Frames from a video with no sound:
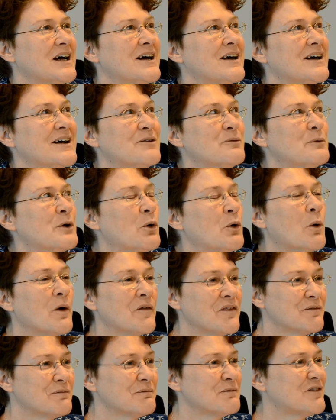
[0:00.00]

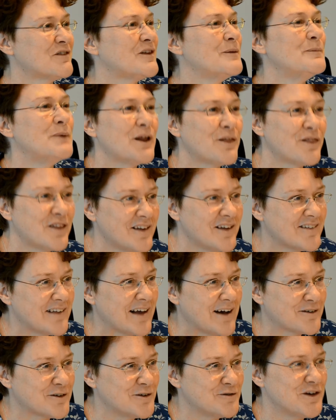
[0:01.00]
want similar things
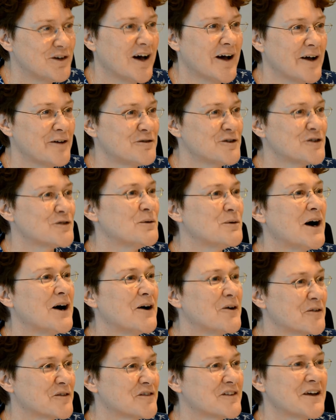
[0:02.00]
out of life as
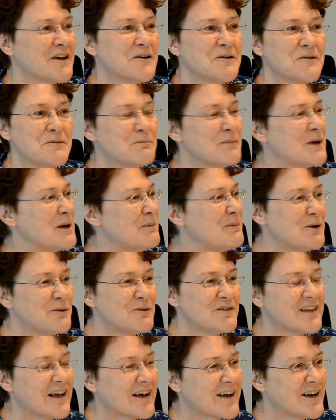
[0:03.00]
well. So maybe it
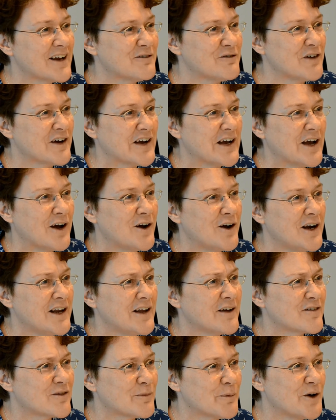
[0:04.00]
was that kind of very early
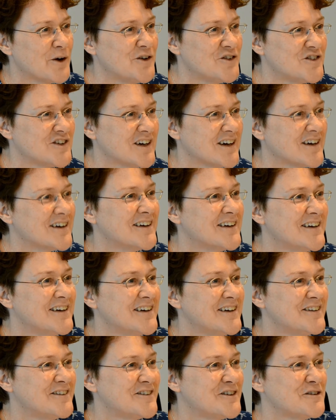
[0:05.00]
exposure
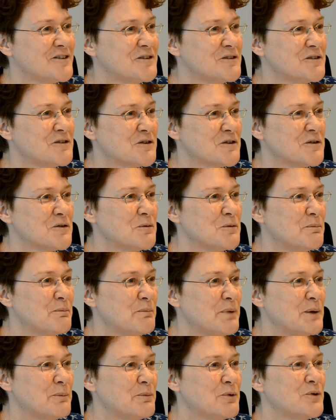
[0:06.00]
to
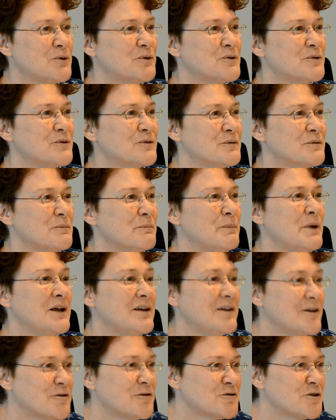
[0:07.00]
people being
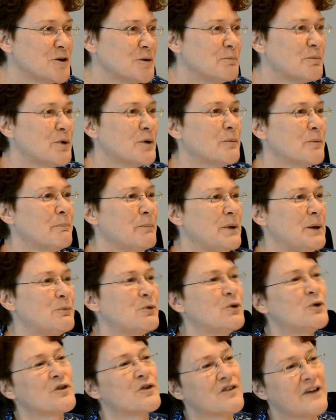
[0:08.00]
different, but
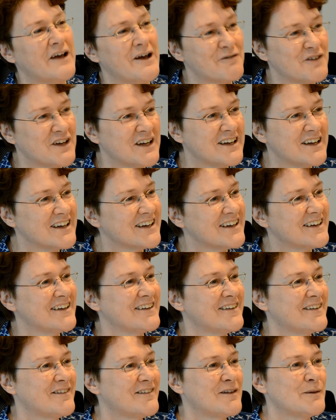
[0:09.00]
people also having
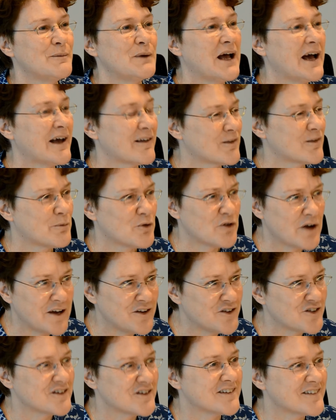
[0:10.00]
similar
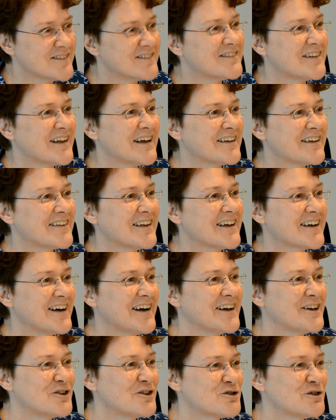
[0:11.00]
aspirations that
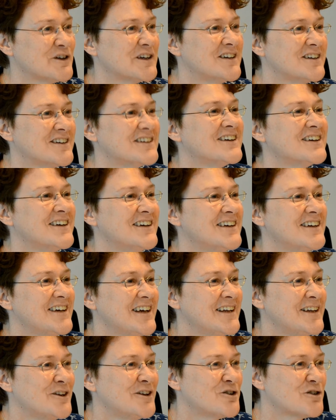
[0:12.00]
kind of triggered
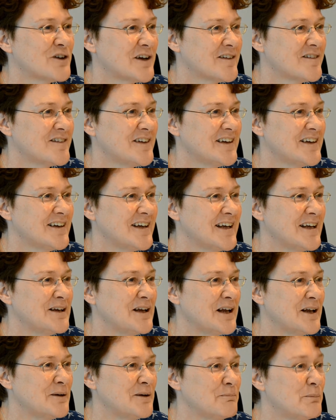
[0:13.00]
an interest
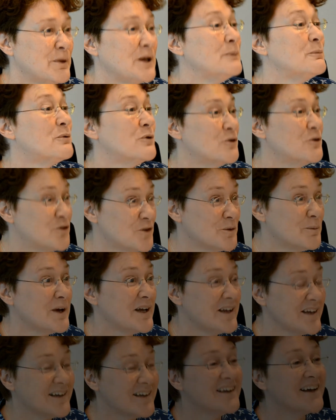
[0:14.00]
in people for
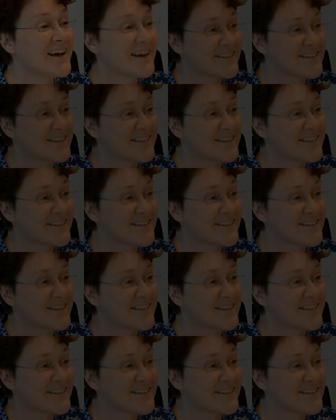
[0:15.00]
me. Yes,